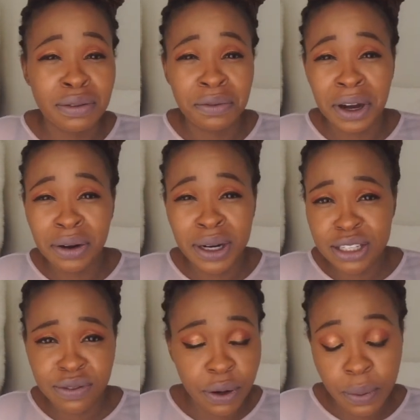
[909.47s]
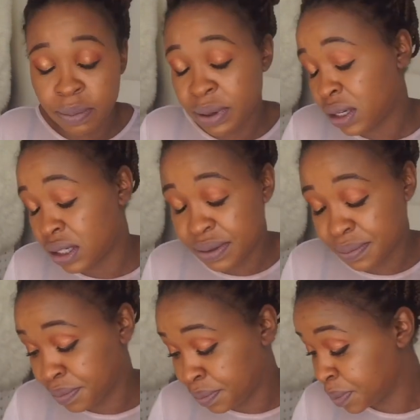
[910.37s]
fragrance-free one because
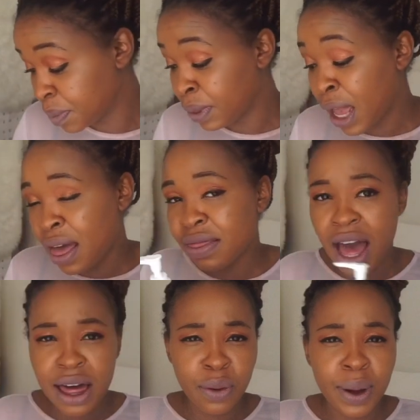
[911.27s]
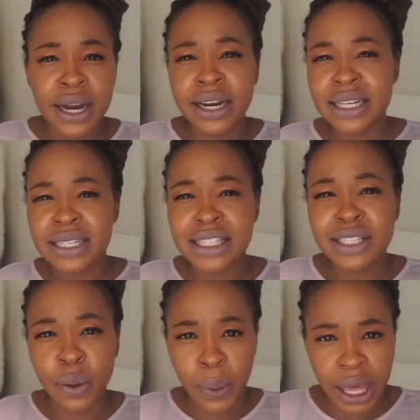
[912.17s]
the other one isn't
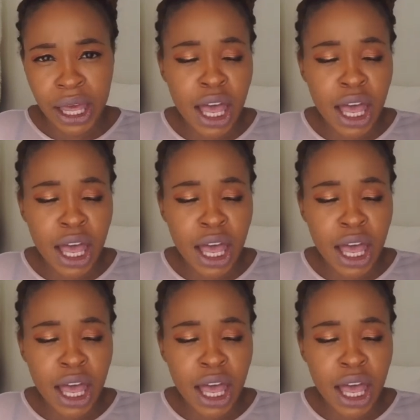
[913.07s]
the way.